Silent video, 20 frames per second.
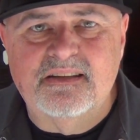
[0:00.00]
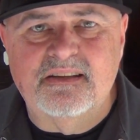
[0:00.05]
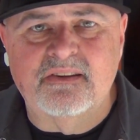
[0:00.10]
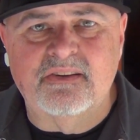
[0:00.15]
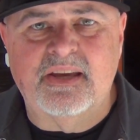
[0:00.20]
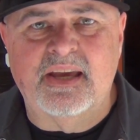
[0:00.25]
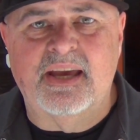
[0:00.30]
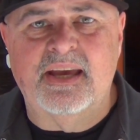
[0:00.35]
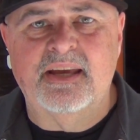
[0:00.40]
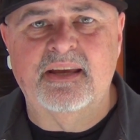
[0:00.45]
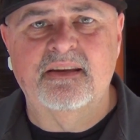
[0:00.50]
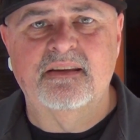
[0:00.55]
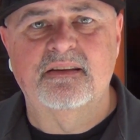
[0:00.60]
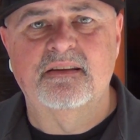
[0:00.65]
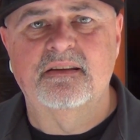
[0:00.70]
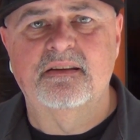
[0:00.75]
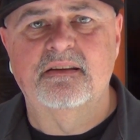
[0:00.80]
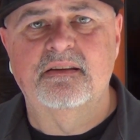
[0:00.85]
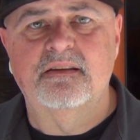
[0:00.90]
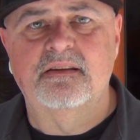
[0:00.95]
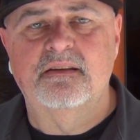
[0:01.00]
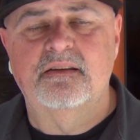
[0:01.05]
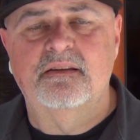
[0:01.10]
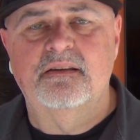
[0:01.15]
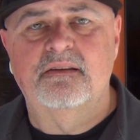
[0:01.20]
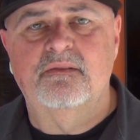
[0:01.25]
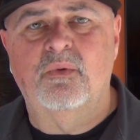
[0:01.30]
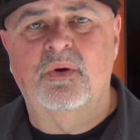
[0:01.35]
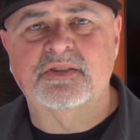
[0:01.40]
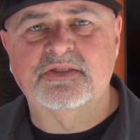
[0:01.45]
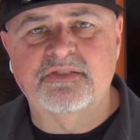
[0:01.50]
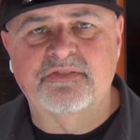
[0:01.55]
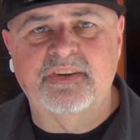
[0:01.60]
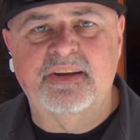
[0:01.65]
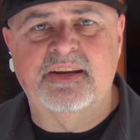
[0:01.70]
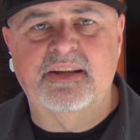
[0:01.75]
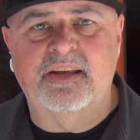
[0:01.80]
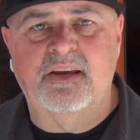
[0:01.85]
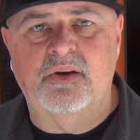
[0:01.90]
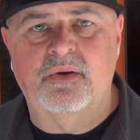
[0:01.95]
Okay? Watch a
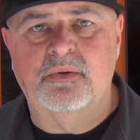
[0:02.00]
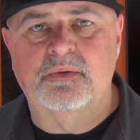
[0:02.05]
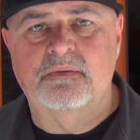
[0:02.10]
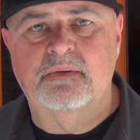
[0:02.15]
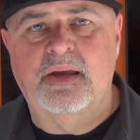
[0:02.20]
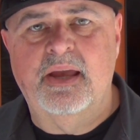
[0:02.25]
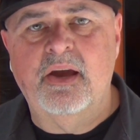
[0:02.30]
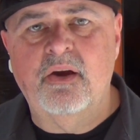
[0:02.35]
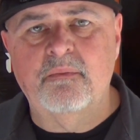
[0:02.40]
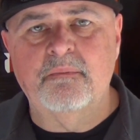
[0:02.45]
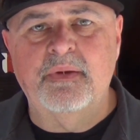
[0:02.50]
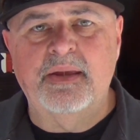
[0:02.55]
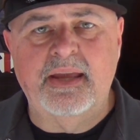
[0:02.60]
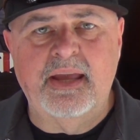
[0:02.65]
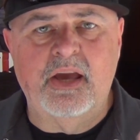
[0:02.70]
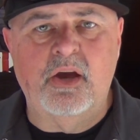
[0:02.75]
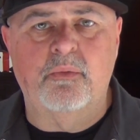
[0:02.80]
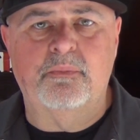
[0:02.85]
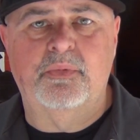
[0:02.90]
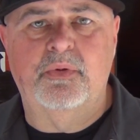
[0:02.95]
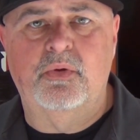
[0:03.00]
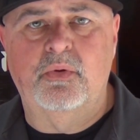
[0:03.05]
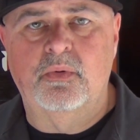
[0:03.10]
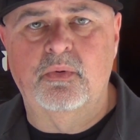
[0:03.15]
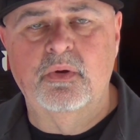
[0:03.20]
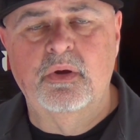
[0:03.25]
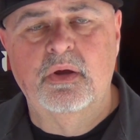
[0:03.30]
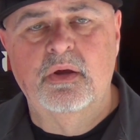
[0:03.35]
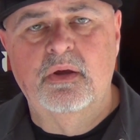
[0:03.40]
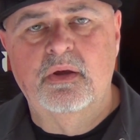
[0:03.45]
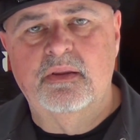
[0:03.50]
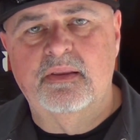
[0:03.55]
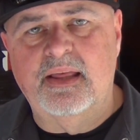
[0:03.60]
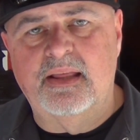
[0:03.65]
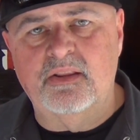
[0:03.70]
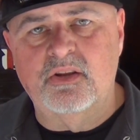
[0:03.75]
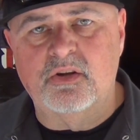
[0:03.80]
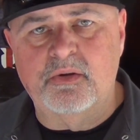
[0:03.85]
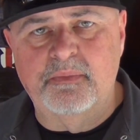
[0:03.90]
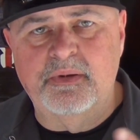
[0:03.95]
video. Help me help you.
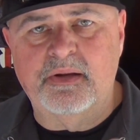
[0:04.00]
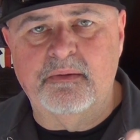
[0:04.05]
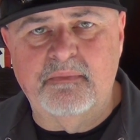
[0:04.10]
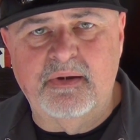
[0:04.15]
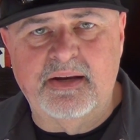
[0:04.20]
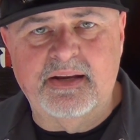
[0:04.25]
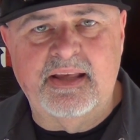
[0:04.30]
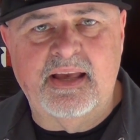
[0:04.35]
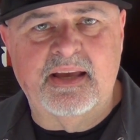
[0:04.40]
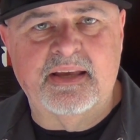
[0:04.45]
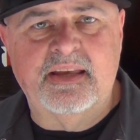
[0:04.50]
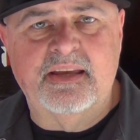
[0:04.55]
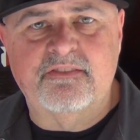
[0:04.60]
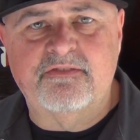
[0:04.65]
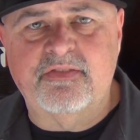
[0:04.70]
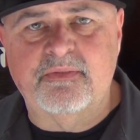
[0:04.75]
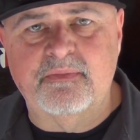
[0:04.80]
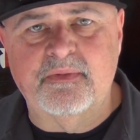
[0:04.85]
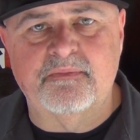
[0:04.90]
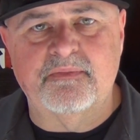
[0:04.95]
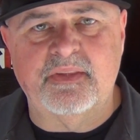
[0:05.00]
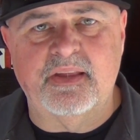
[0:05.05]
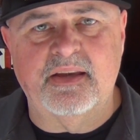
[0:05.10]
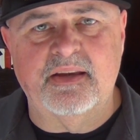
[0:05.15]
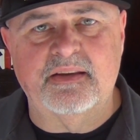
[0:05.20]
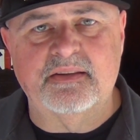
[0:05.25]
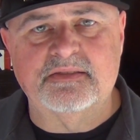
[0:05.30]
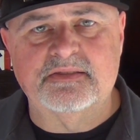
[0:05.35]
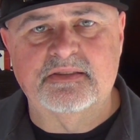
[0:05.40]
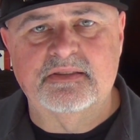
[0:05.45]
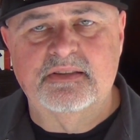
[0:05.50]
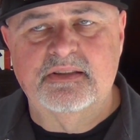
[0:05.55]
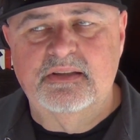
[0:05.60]
That little bit of money I get from them things,